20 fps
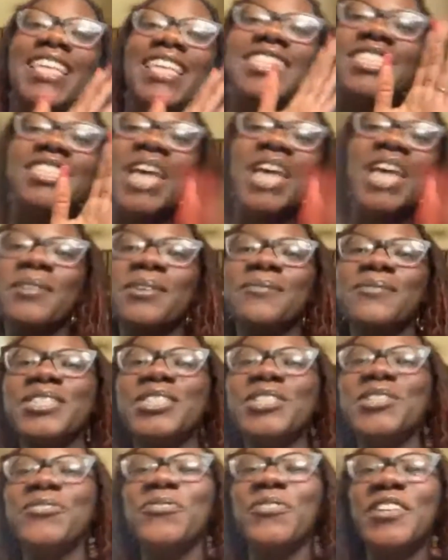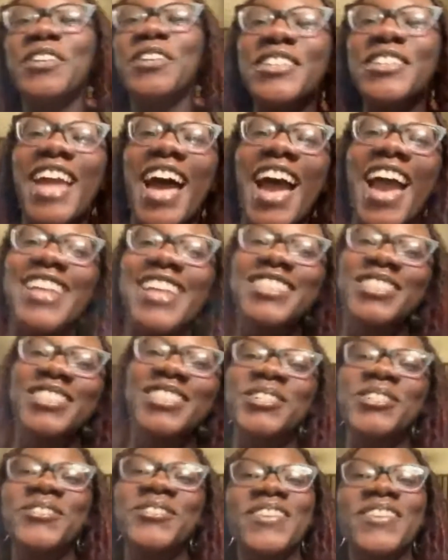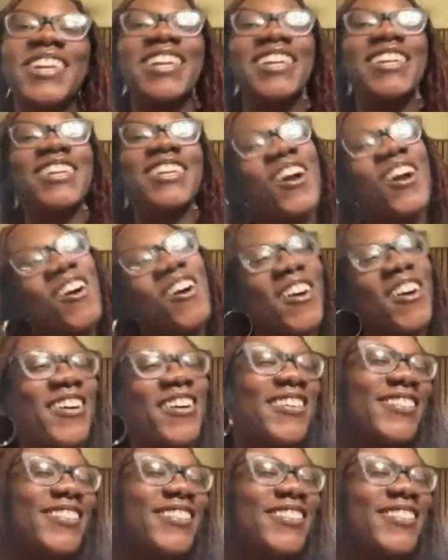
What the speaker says: Tell me what you feel like doing, y'all.